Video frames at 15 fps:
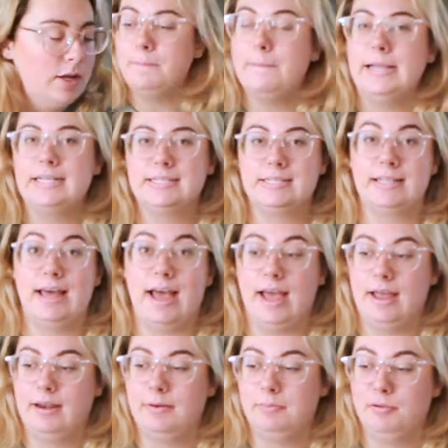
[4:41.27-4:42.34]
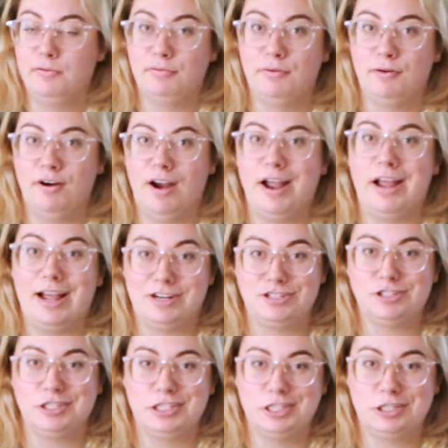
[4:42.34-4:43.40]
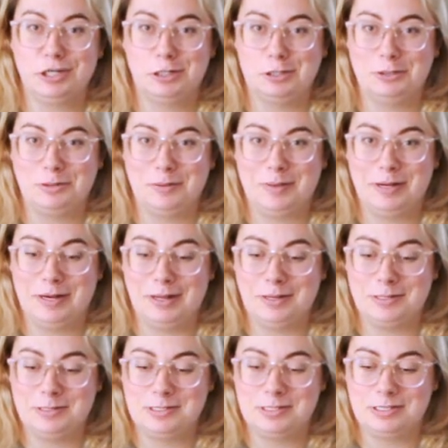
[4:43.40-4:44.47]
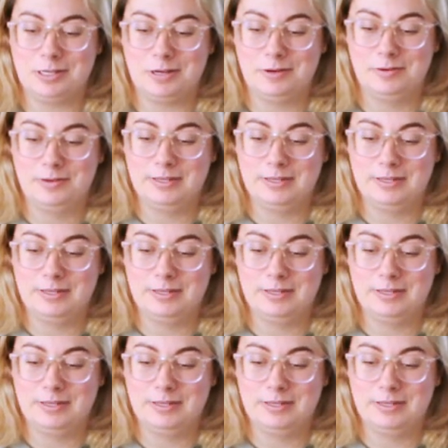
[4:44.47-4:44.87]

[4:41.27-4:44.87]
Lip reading: I'm gonna mix that before I actually start doing my nails, so.